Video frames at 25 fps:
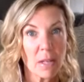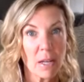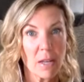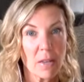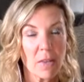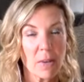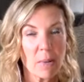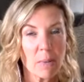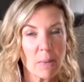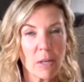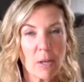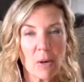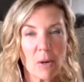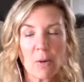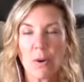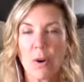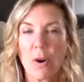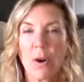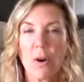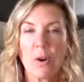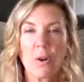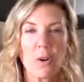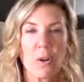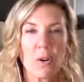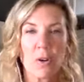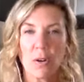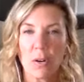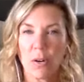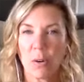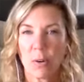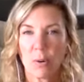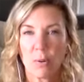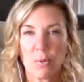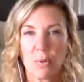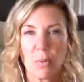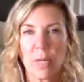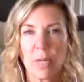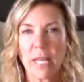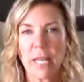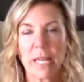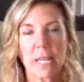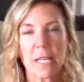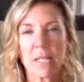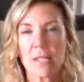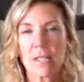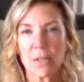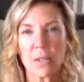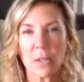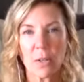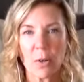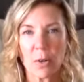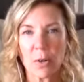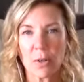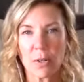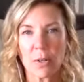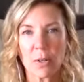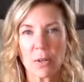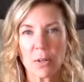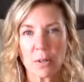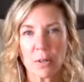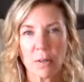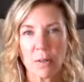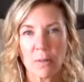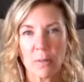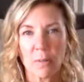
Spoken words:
And then we go, no. And we cancel the order.